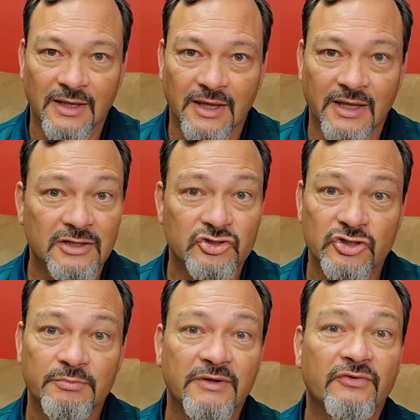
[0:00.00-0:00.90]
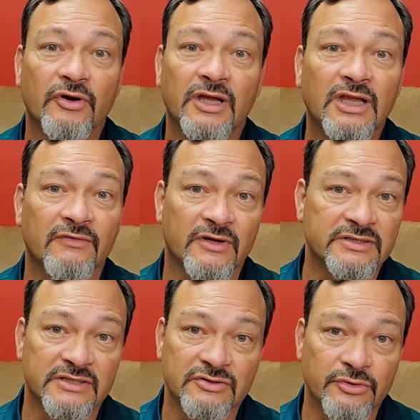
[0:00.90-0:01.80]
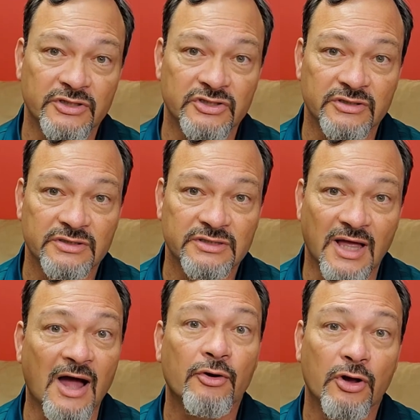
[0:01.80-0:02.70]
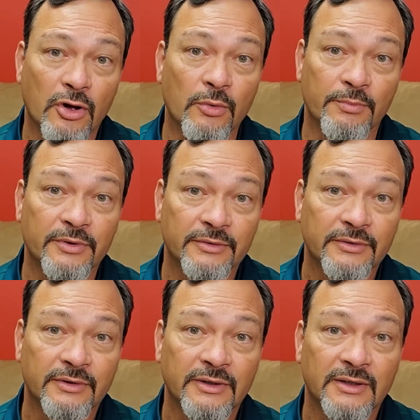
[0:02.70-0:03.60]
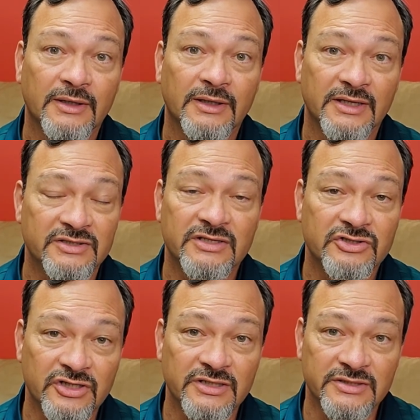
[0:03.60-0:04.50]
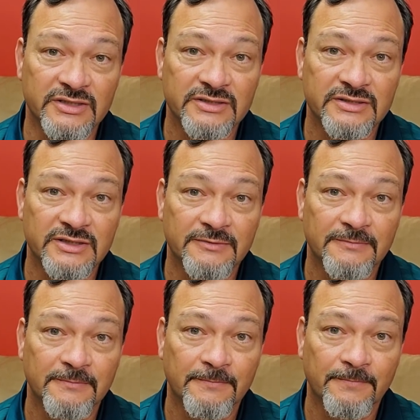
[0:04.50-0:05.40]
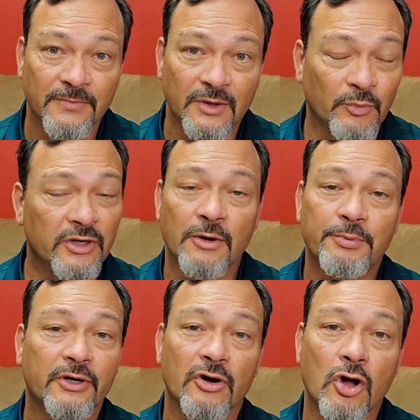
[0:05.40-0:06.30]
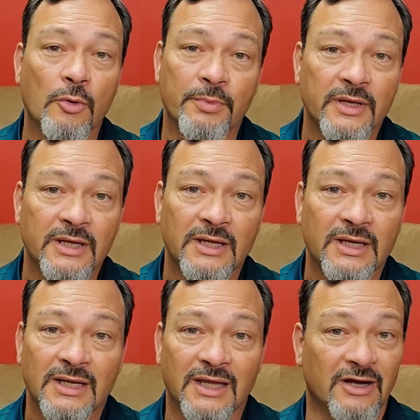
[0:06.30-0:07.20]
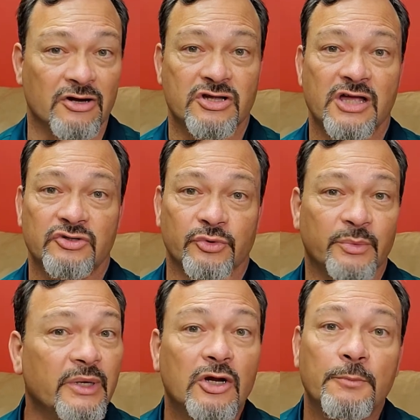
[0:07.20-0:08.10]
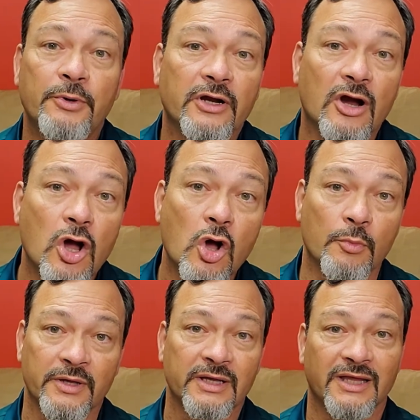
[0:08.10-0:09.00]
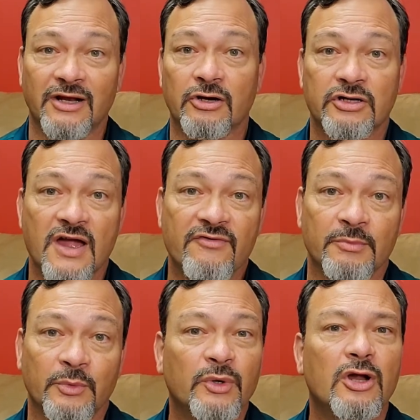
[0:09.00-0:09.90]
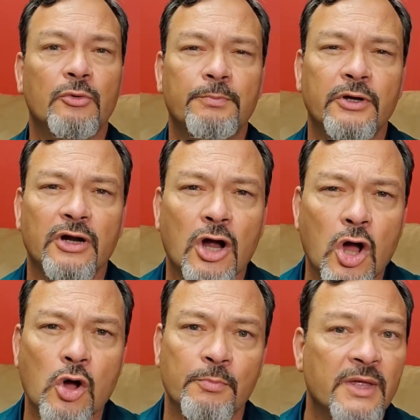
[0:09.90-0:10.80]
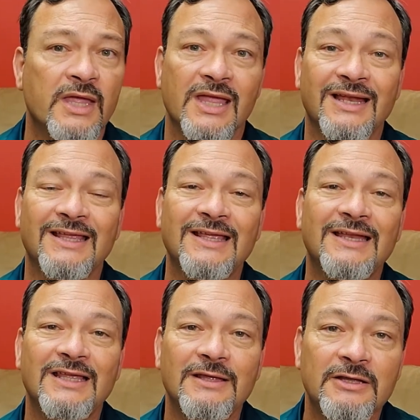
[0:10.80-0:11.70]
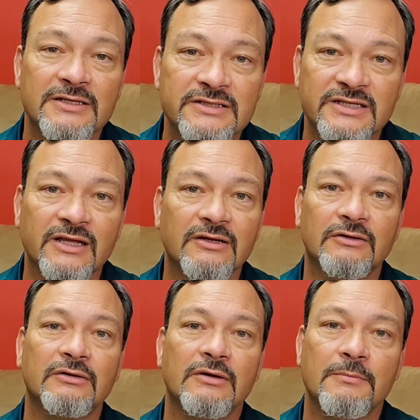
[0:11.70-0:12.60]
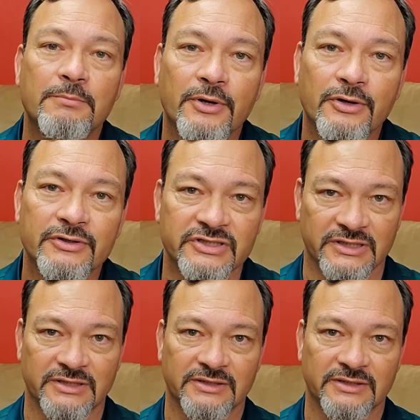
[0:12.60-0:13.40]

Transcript: And it shouldn't be for any of us as Christians. Our hope is in Jesus. We don't put our hope in our country. We don't put our hope in our government. We don't put our hope in any single person.